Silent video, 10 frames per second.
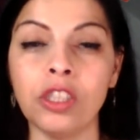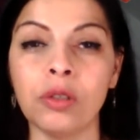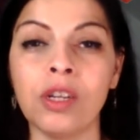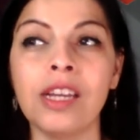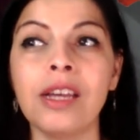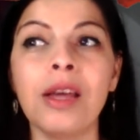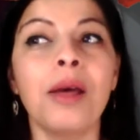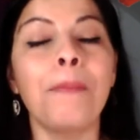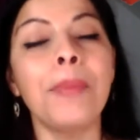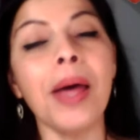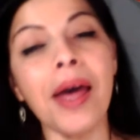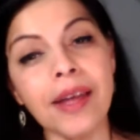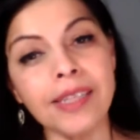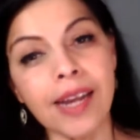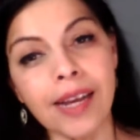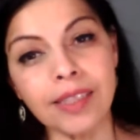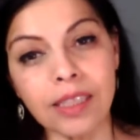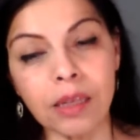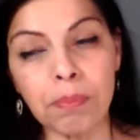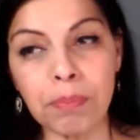But yes, it
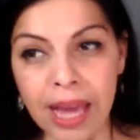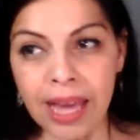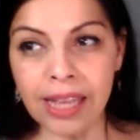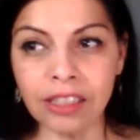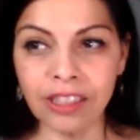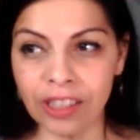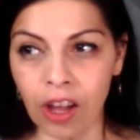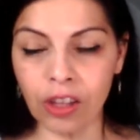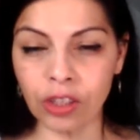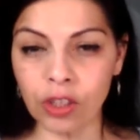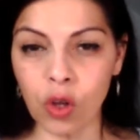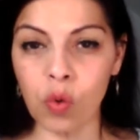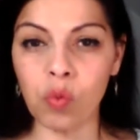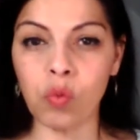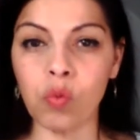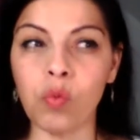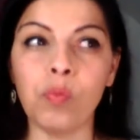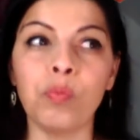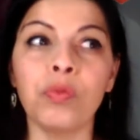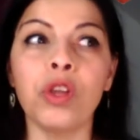depends also whether
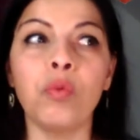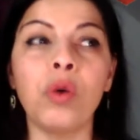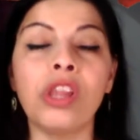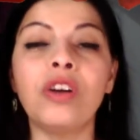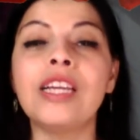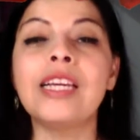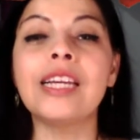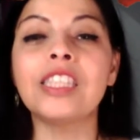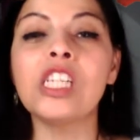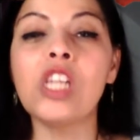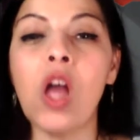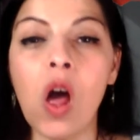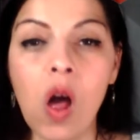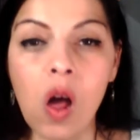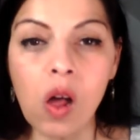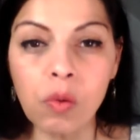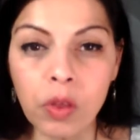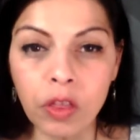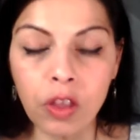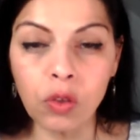he gets along with the lord
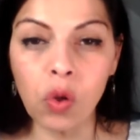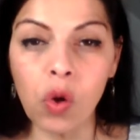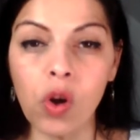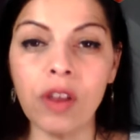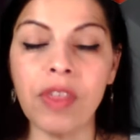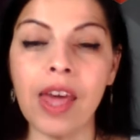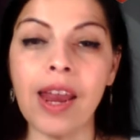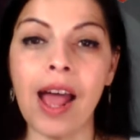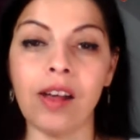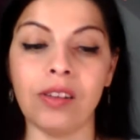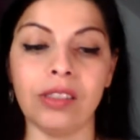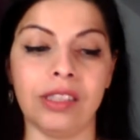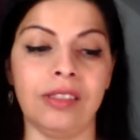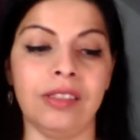of that house, okay?